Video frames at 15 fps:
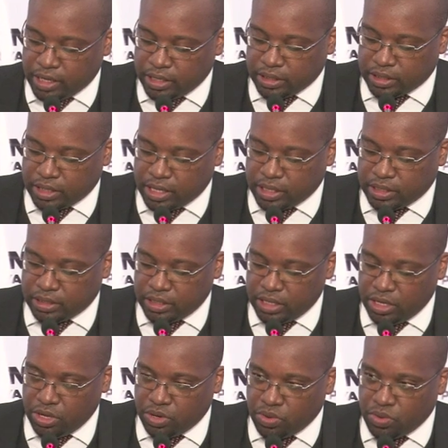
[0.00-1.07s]
is the
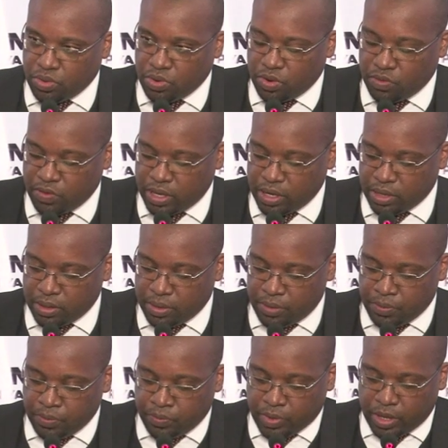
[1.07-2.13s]
CEO of the
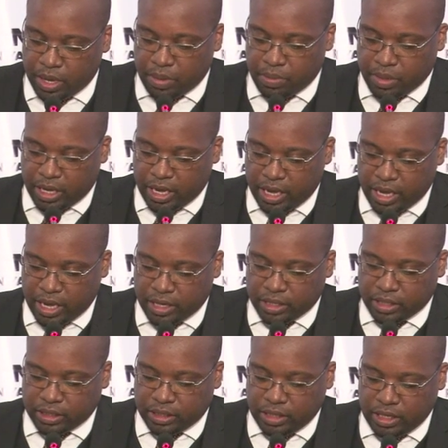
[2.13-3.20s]

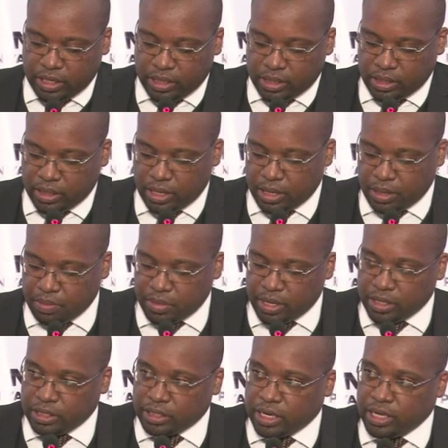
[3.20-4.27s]
KLDC,
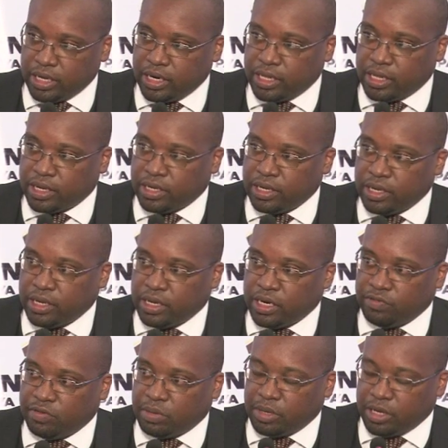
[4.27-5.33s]
that is the Kenya Leather
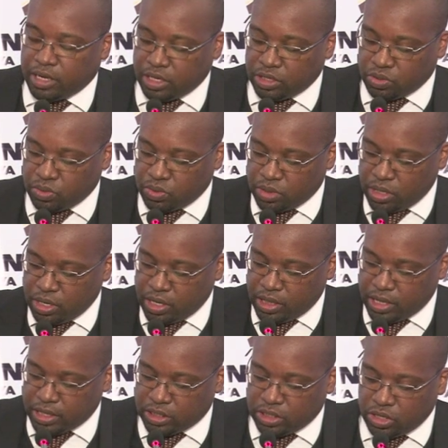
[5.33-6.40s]
Development Council.
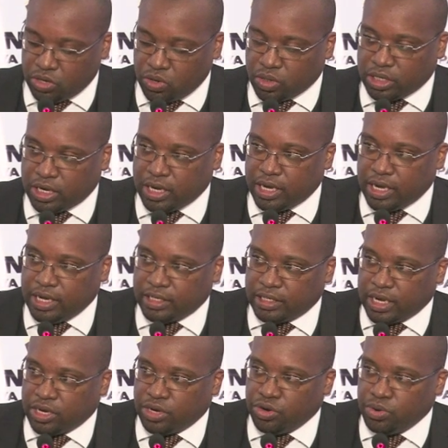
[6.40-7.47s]
That's Dr.
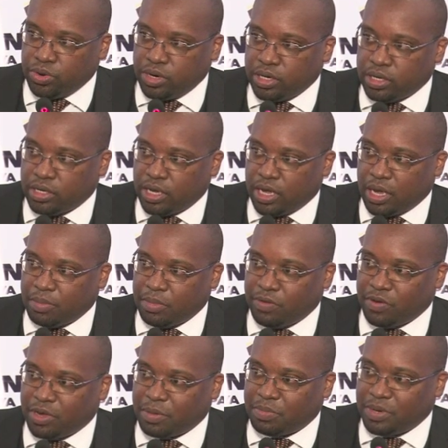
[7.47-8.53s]
Isaac Nur.
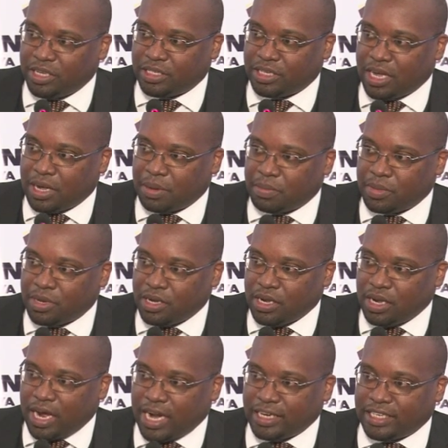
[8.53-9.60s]
If you can please come
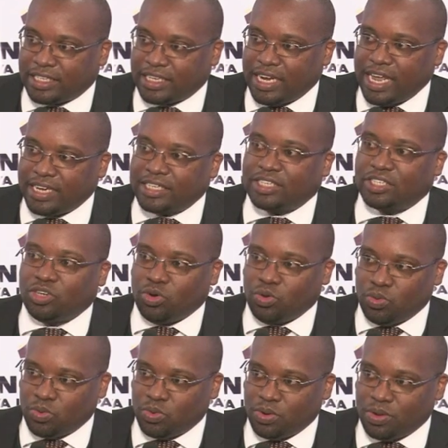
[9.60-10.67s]
and just let us
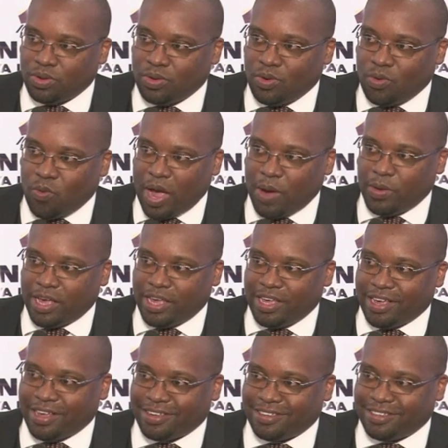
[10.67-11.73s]
know why we are
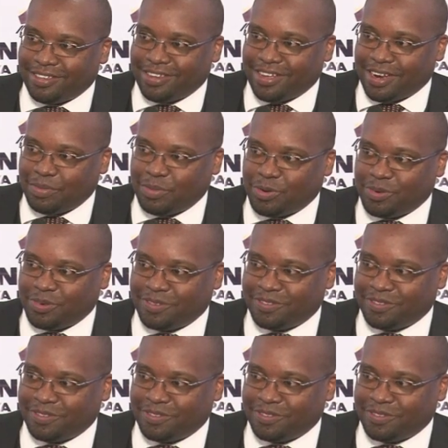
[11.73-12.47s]
here. Karibu.